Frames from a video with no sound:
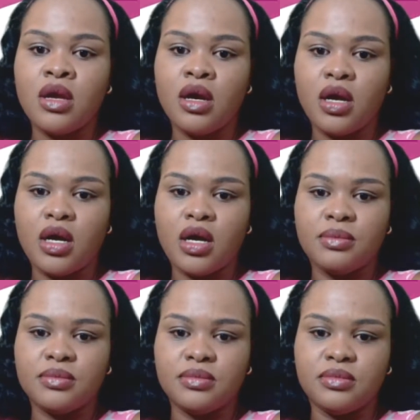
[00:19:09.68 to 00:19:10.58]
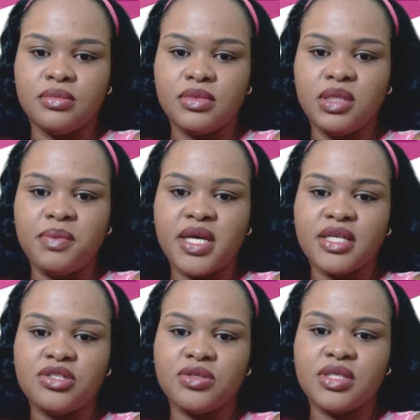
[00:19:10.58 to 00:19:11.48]

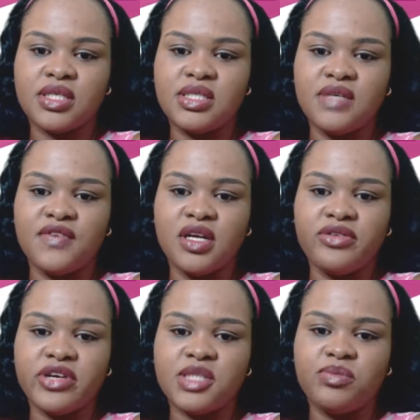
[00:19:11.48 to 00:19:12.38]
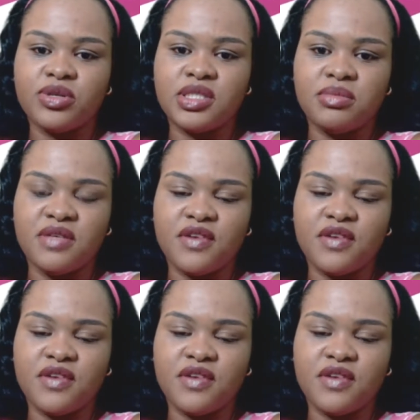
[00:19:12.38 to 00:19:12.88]
DPSU says civil unrest possible if